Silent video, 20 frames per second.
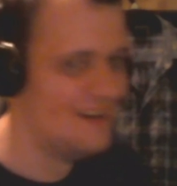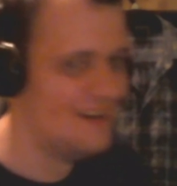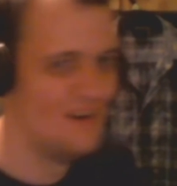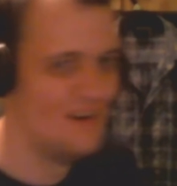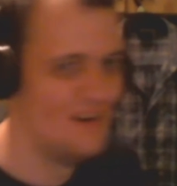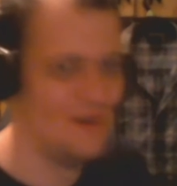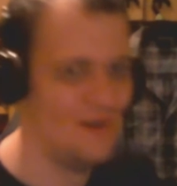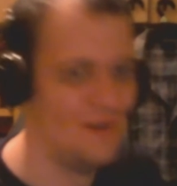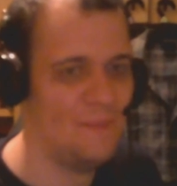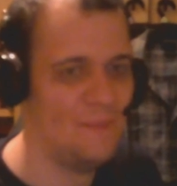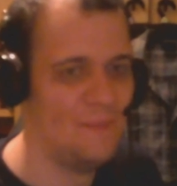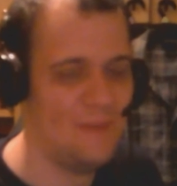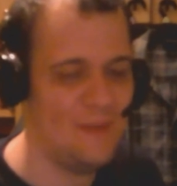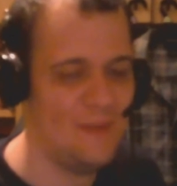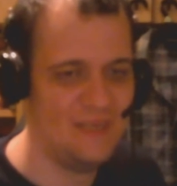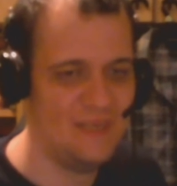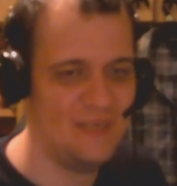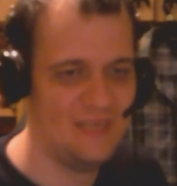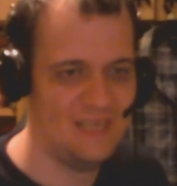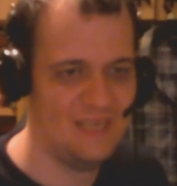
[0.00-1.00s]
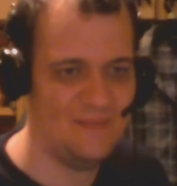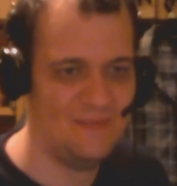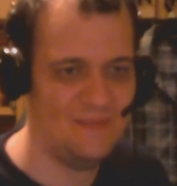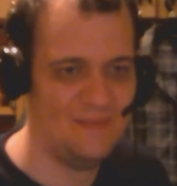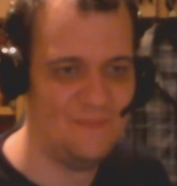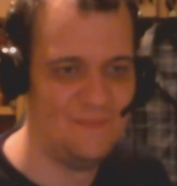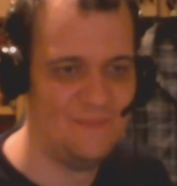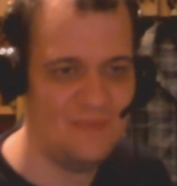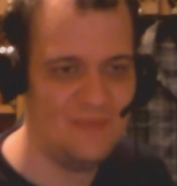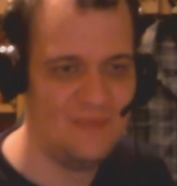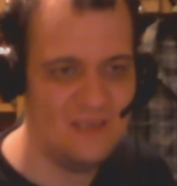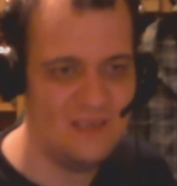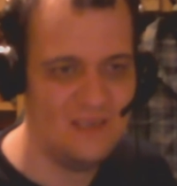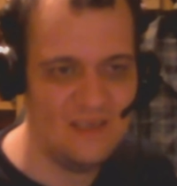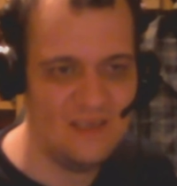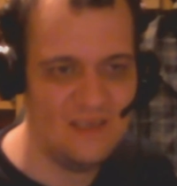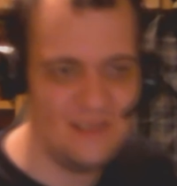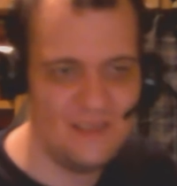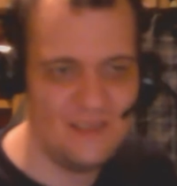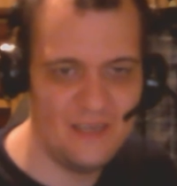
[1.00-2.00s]
Or maybe some
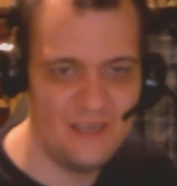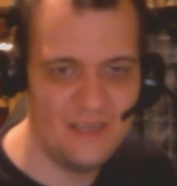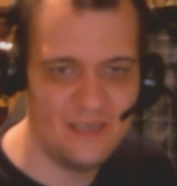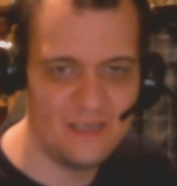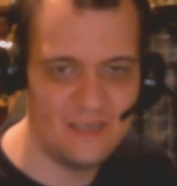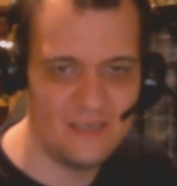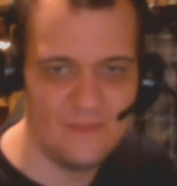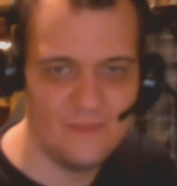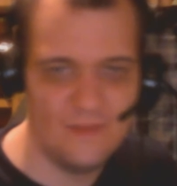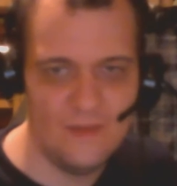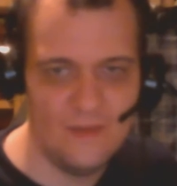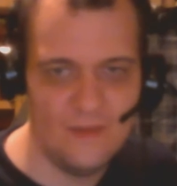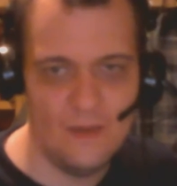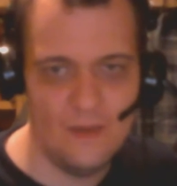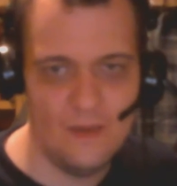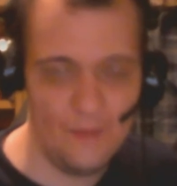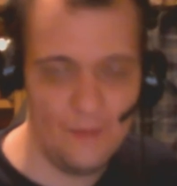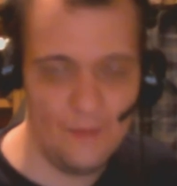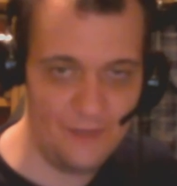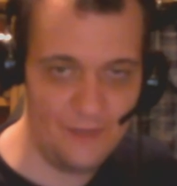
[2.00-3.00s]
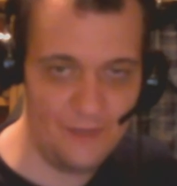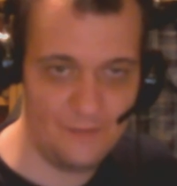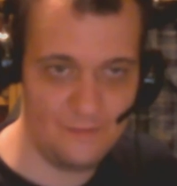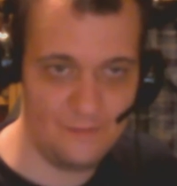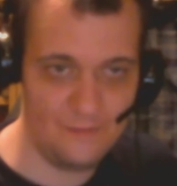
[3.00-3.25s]
thing. But